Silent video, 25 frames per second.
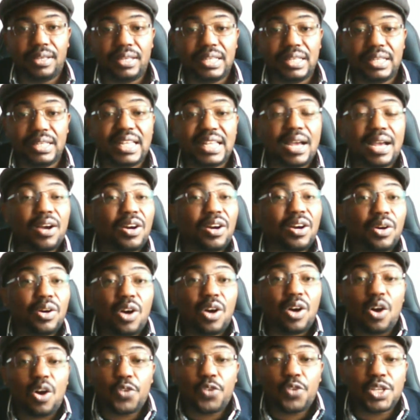Their
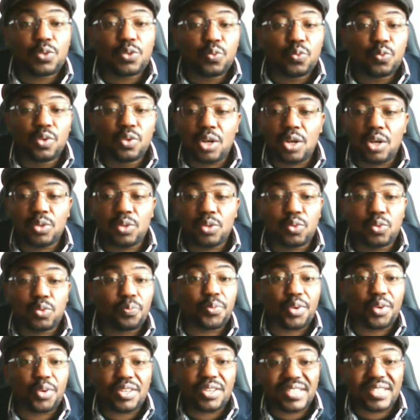office will turn to
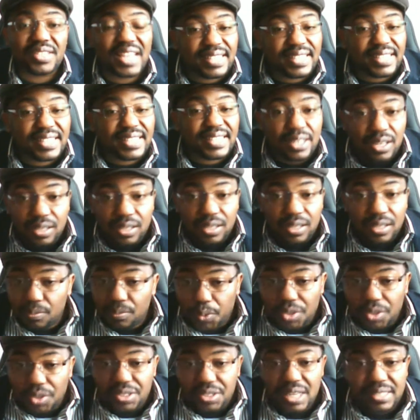processing
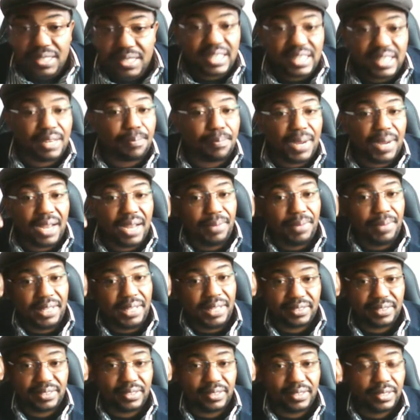
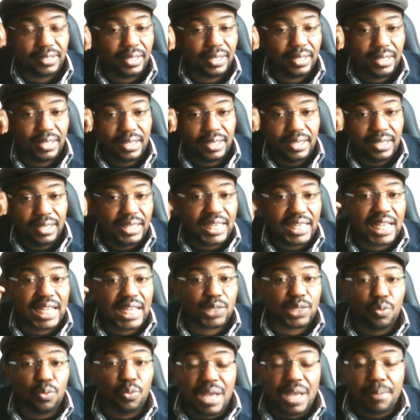department
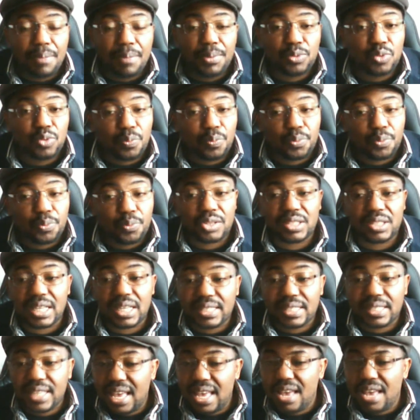that will be able to
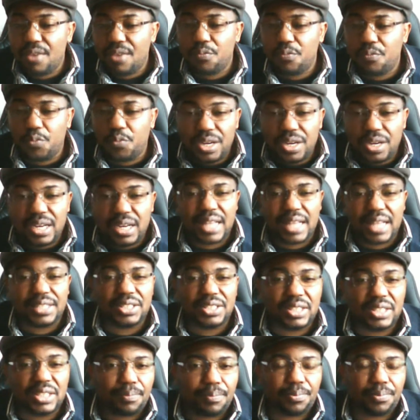process every
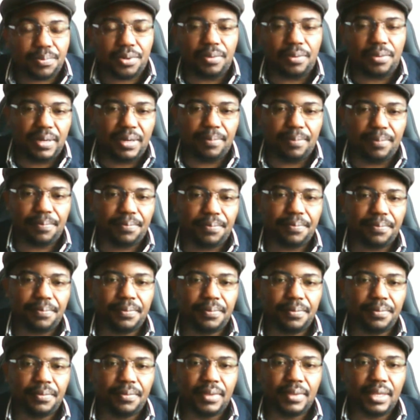Nigerian problem.
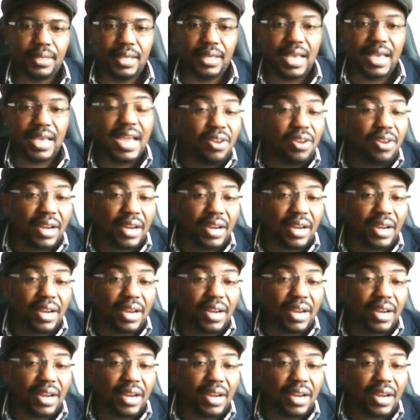Any